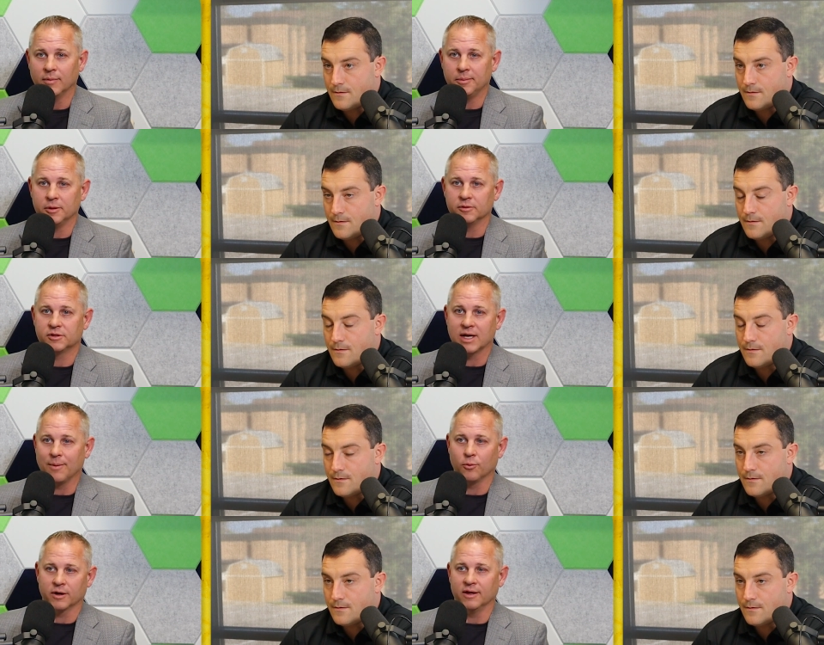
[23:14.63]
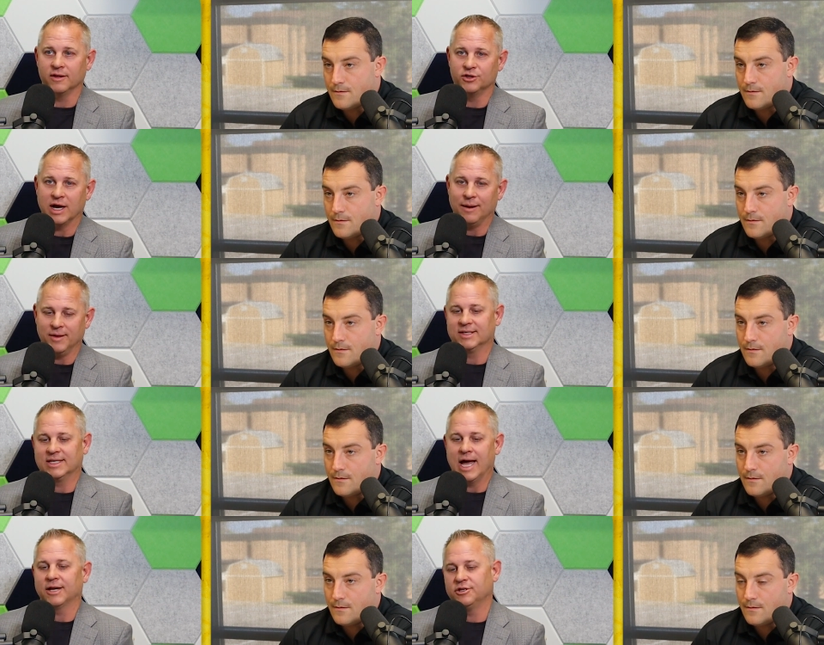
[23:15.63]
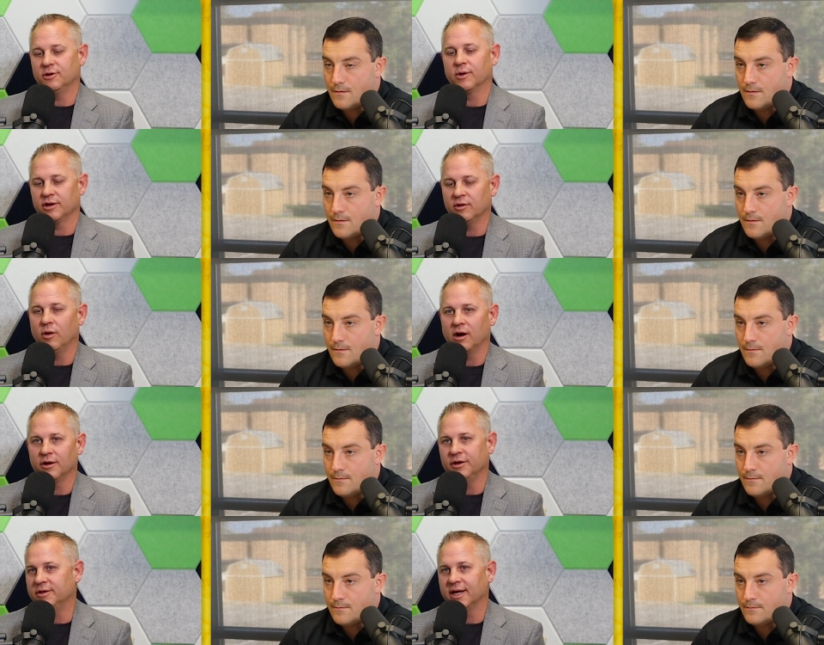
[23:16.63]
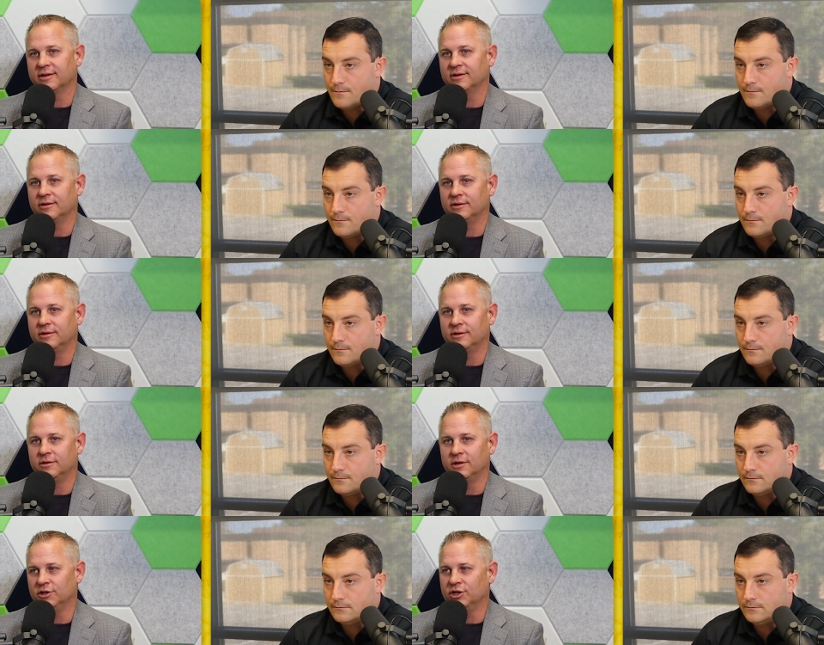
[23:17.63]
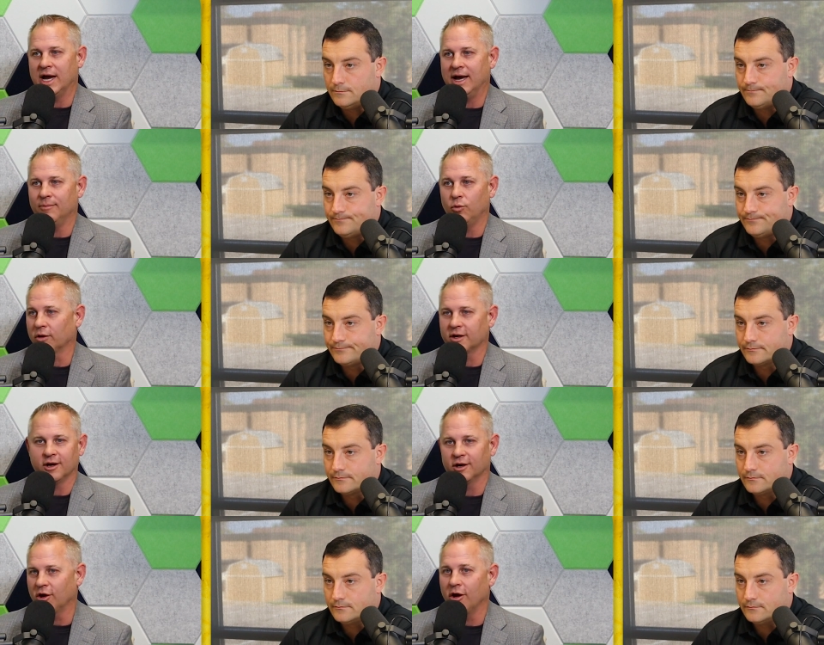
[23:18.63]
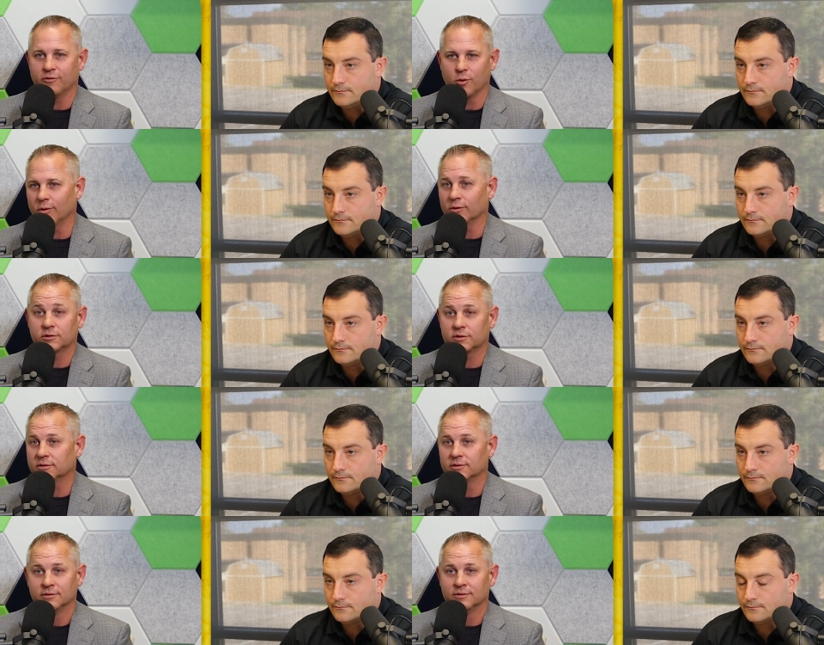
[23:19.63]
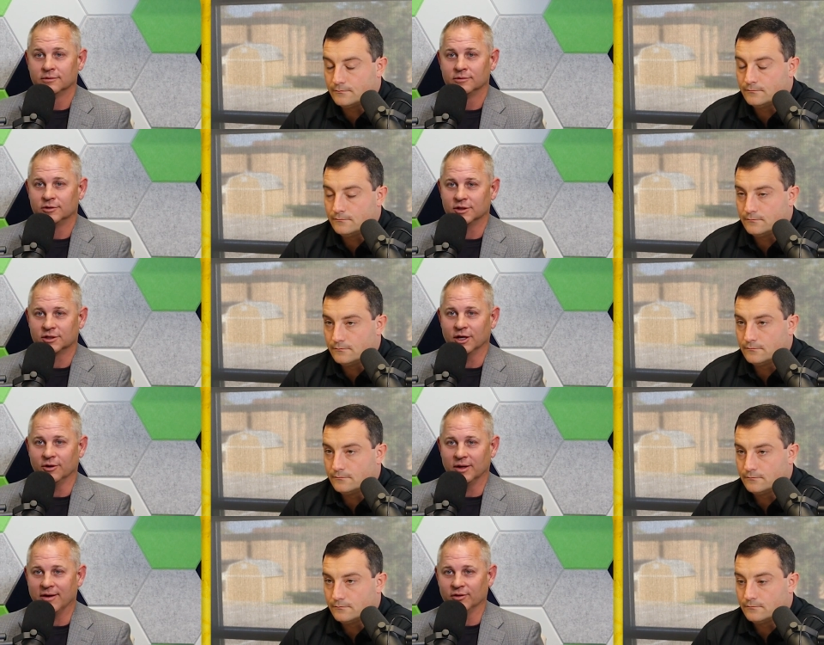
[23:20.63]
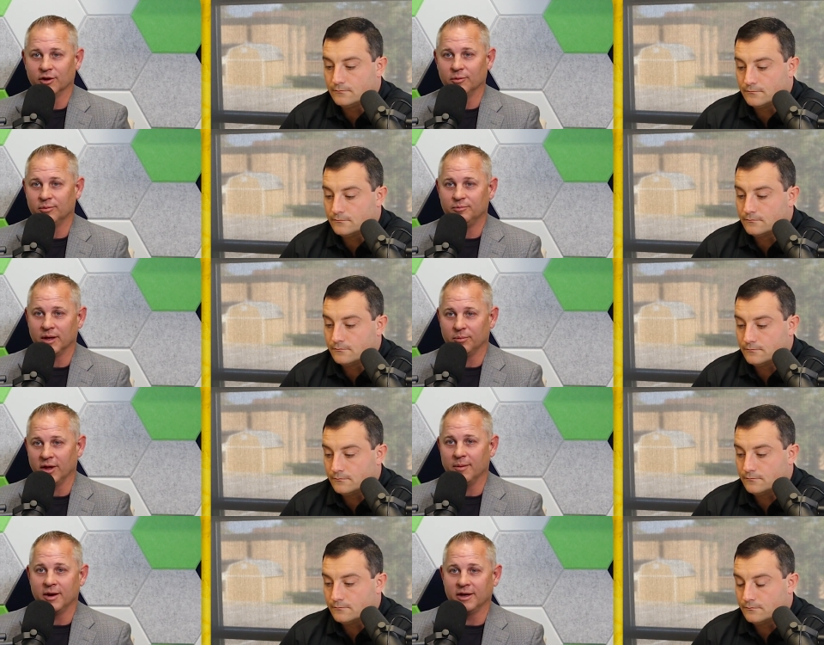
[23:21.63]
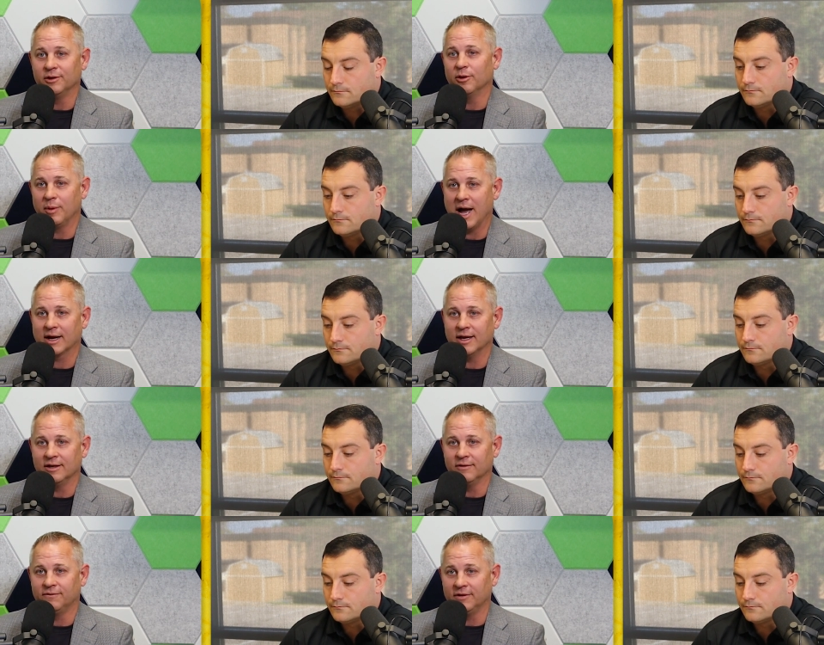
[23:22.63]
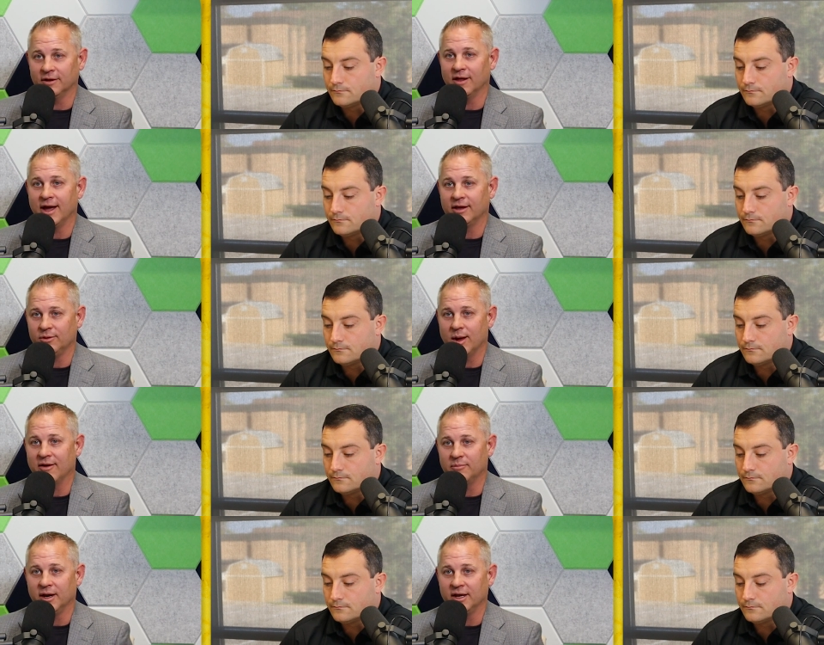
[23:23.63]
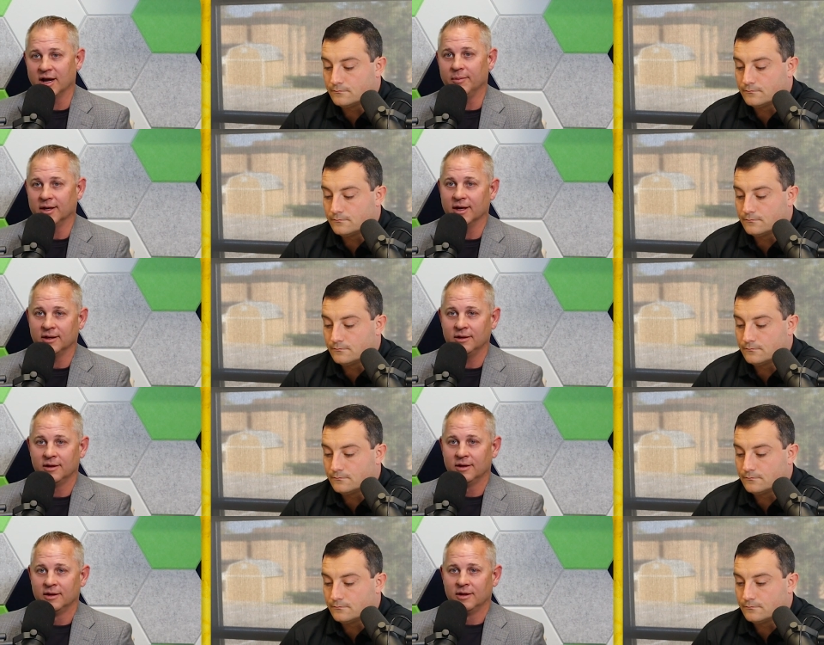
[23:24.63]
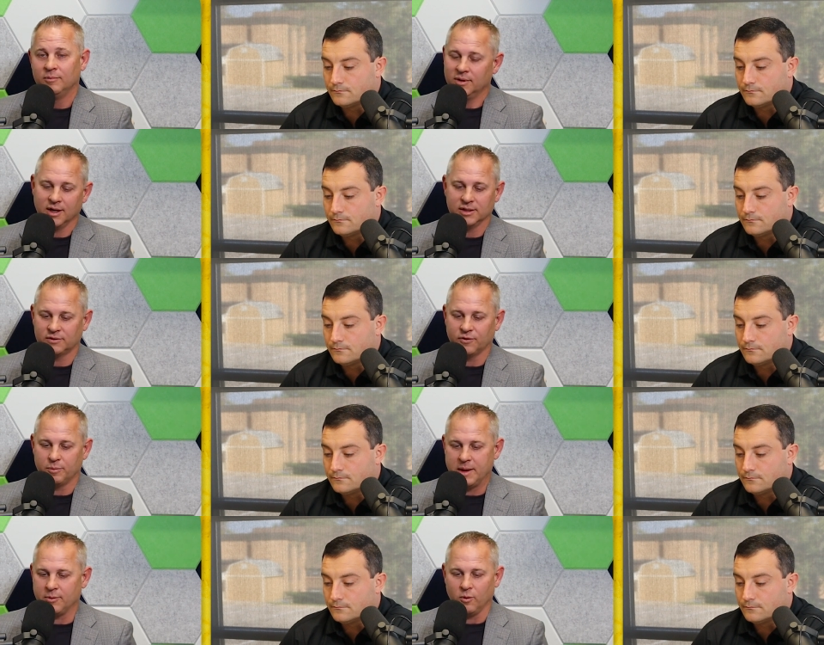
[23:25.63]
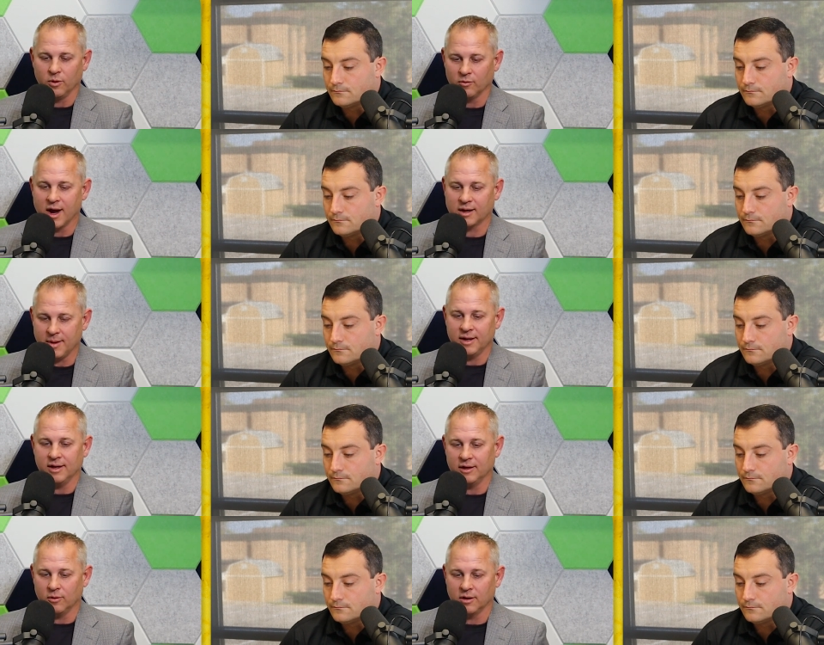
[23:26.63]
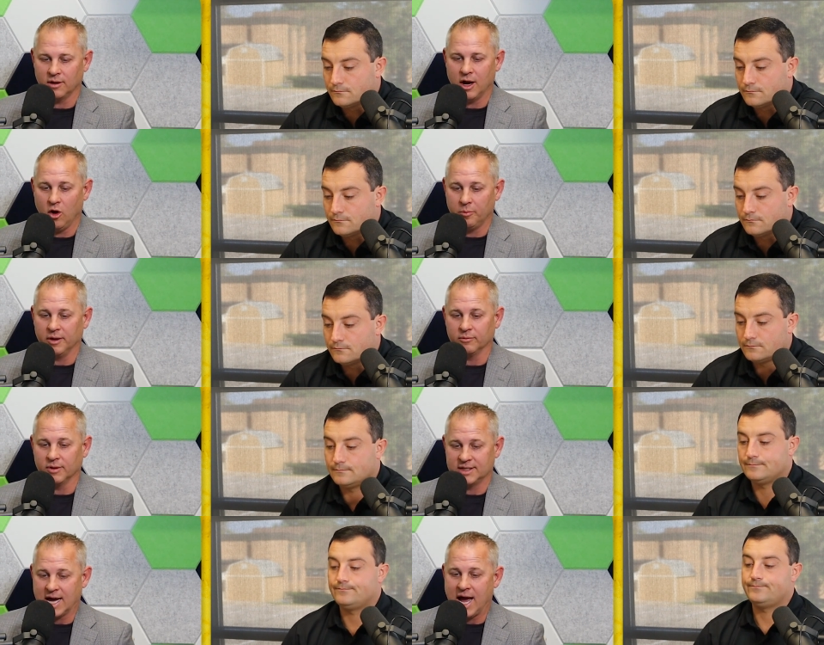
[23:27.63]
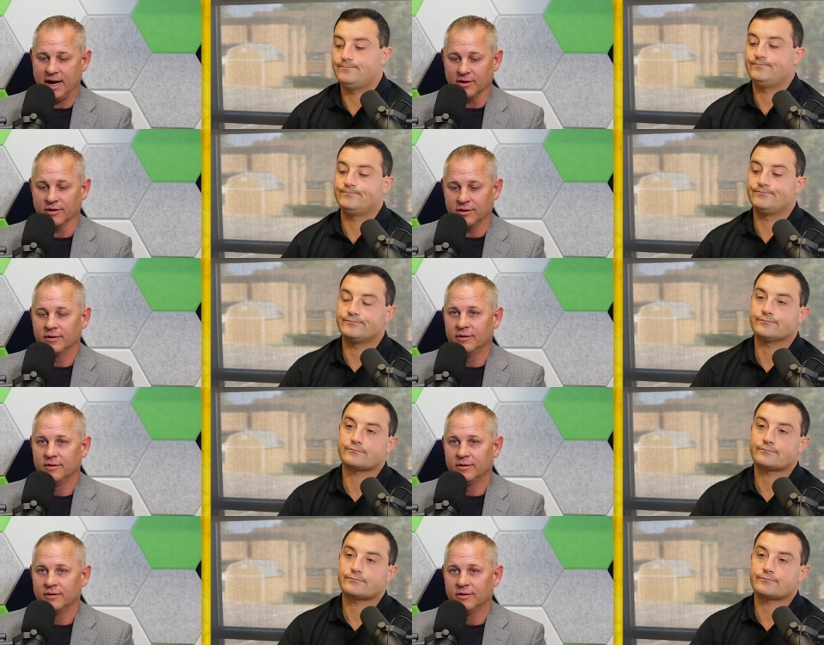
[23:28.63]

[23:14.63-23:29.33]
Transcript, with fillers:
Speaker 1: Maybe you stop working the job that's got you to where you are and you take the job working at a golf course just so you have a little bit of play money in your pocket and you feel like you have money coming in. Because for people we're recommending or helping retire,